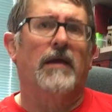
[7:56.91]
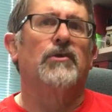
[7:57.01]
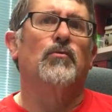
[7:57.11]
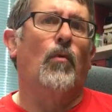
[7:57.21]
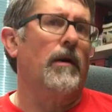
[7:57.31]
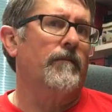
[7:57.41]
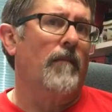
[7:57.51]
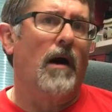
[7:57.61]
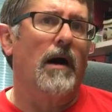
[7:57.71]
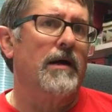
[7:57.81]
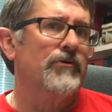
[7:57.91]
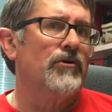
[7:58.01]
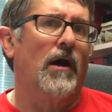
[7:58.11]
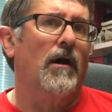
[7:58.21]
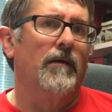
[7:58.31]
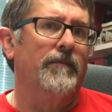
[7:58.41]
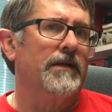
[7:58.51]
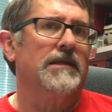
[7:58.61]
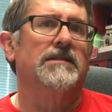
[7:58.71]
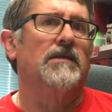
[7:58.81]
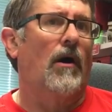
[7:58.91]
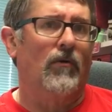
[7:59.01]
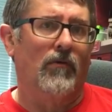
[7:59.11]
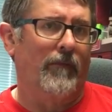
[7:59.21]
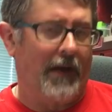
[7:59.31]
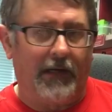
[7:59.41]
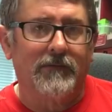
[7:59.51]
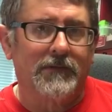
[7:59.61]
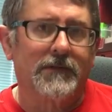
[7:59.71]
that's what my job is all about.